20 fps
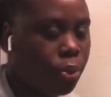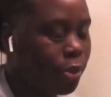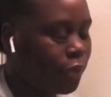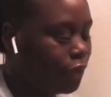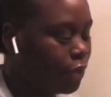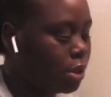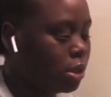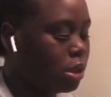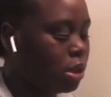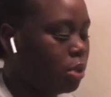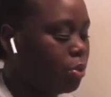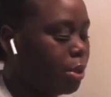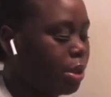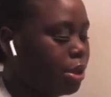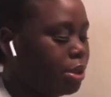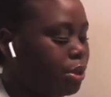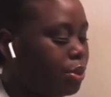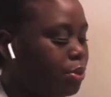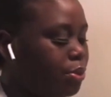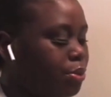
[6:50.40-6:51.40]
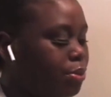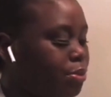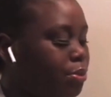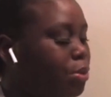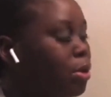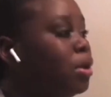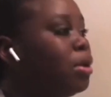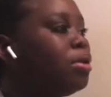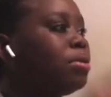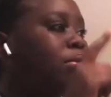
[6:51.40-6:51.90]
We finna see what it do.
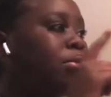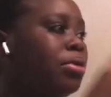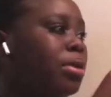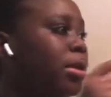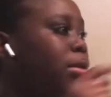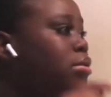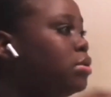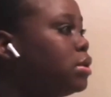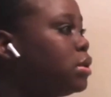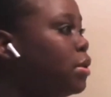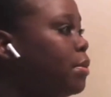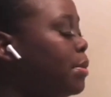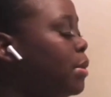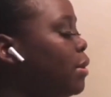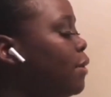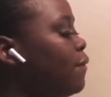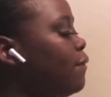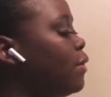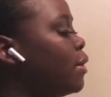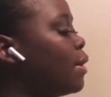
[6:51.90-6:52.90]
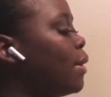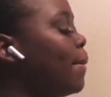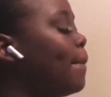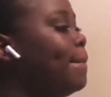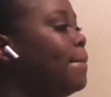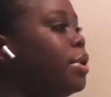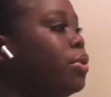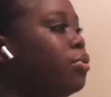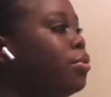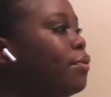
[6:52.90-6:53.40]
Great, so
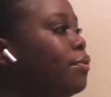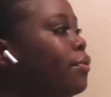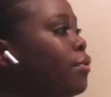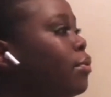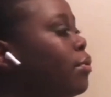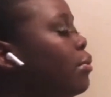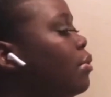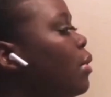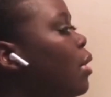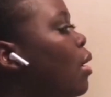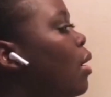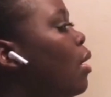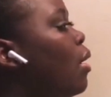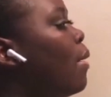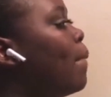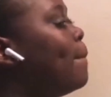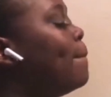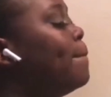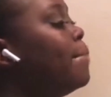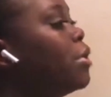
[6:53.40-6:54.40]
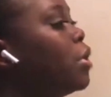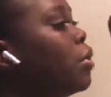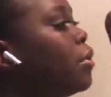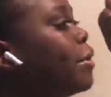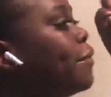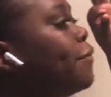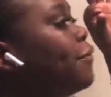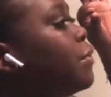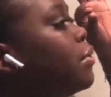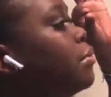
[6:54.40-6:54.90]
motherfucking beautiful,
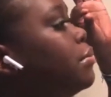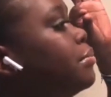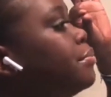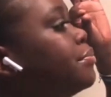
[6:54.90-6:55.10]
beautiful.